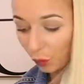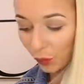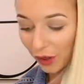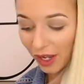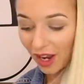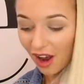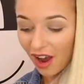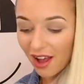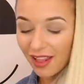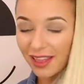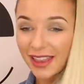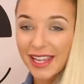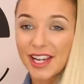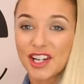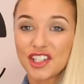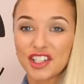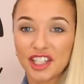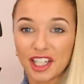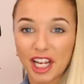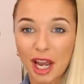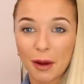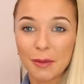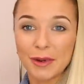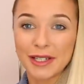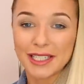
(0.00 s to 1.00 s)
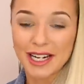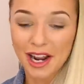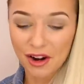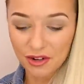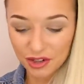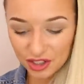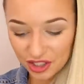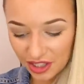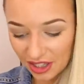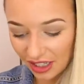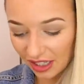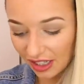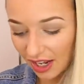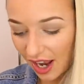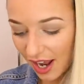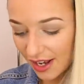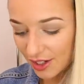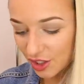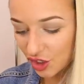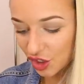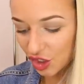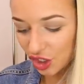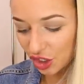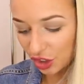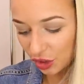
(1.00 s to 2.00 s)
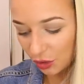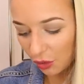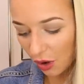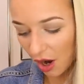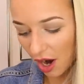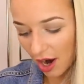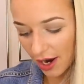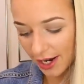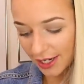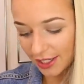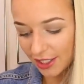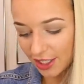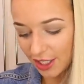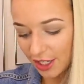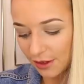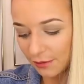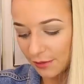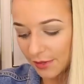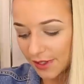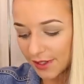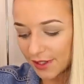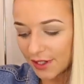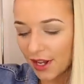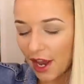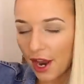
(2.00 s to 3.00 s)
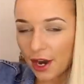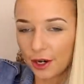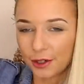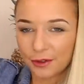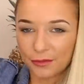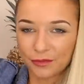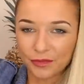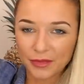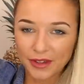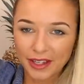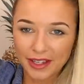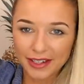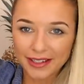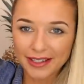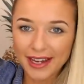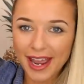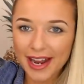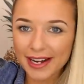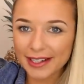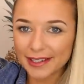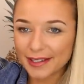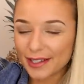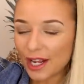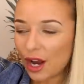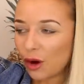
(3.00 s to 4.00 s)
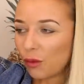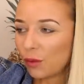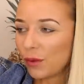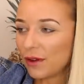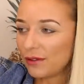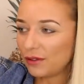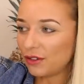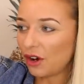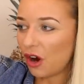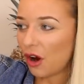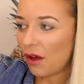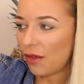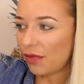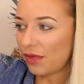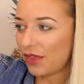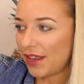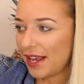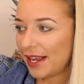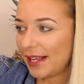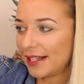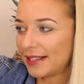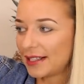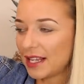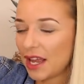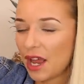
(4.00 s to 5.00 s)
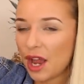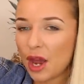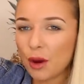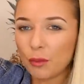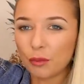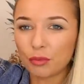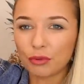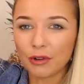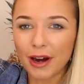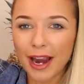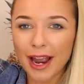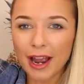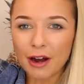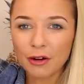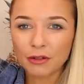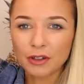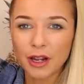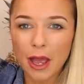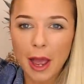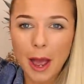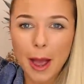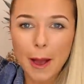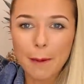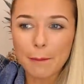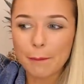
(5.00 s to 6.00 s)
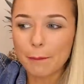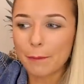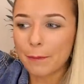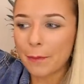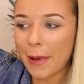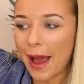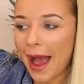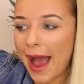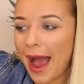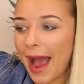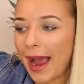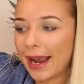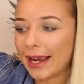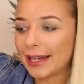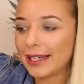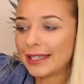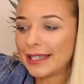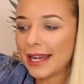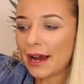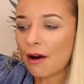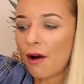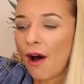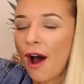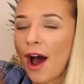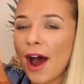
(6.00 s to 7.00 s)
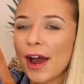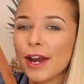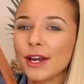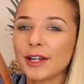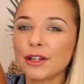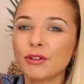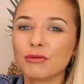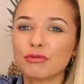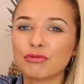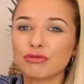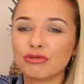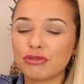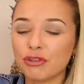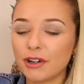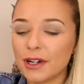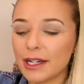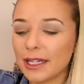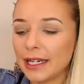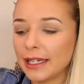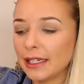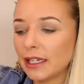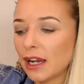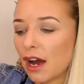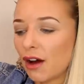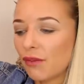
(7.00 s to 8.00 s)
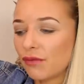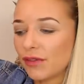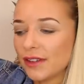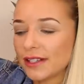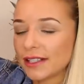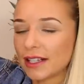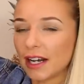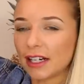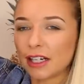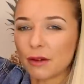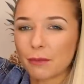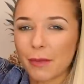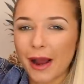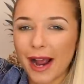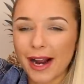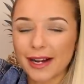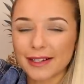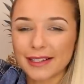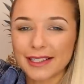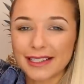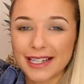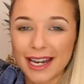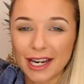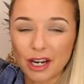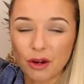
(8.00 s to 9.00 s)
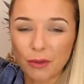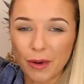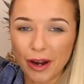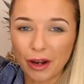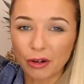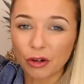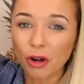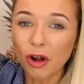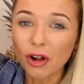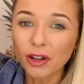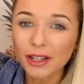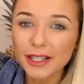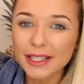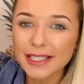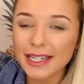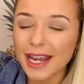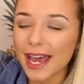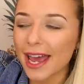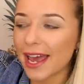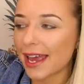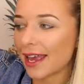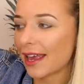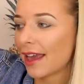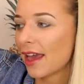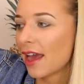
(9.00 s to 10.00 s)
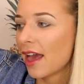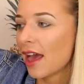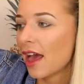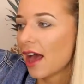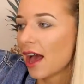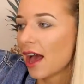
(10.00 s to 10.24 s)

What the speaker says: We are literally coming down to the last two items. So next up we've got this brown bag. Now I really love these kind of bags to take away on holiday.